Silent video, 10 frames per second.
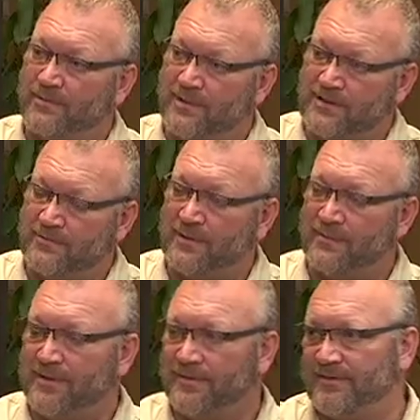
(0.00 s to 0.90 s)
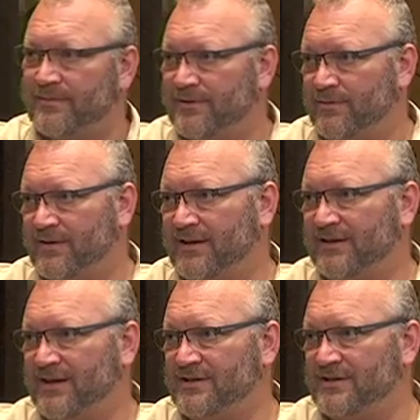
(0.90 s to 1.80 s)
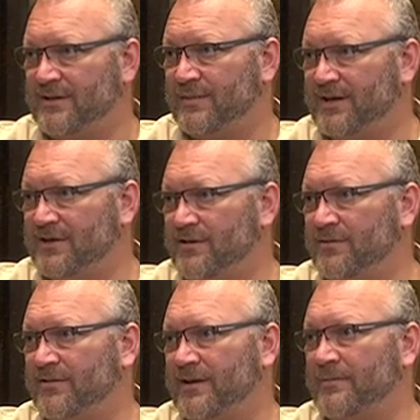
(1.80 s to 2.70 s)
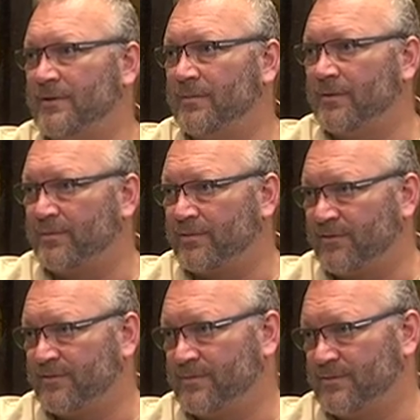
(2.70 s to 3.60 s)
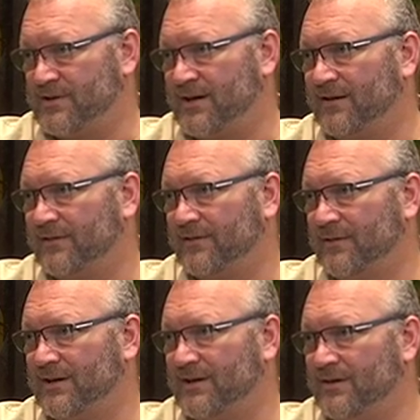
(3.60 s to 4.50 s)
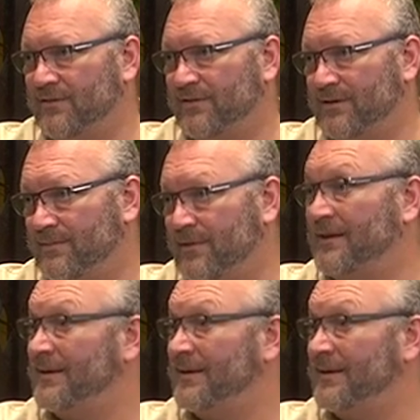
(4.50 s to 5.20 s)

We can repurpose them in the organisation, and we can use them on more profitable tasks. We can use them